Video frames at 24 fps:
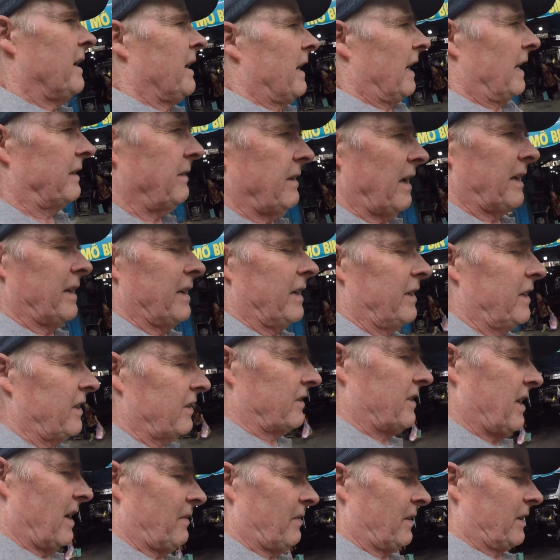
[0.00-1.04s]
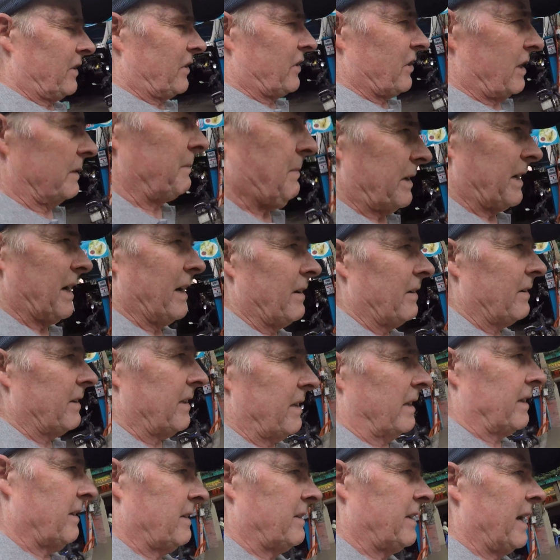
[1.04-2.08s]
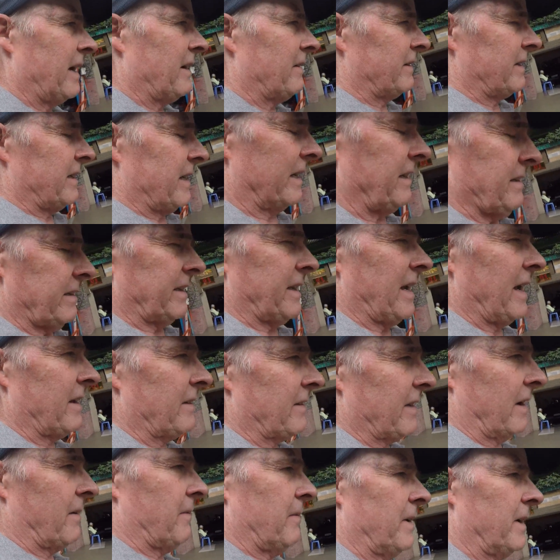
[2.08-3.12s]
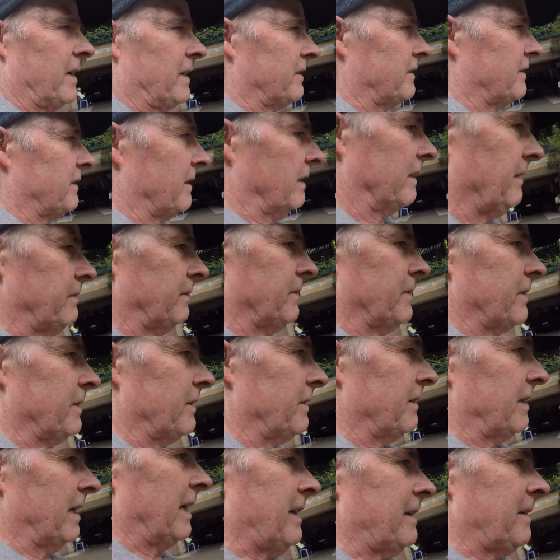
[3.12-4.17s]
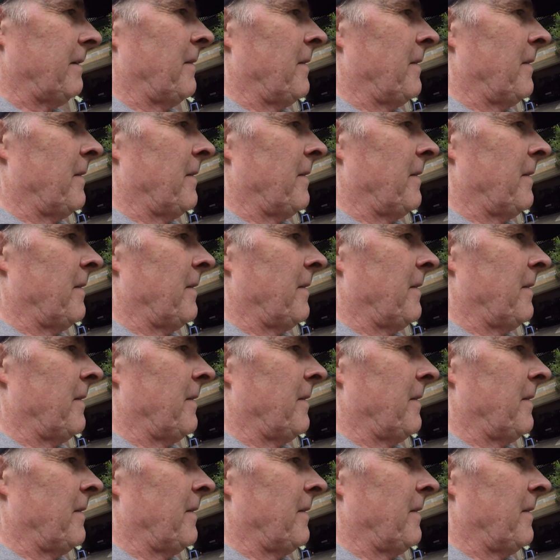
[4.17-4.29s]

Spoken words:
it is definitely cheaper going down that way, so we'll do that.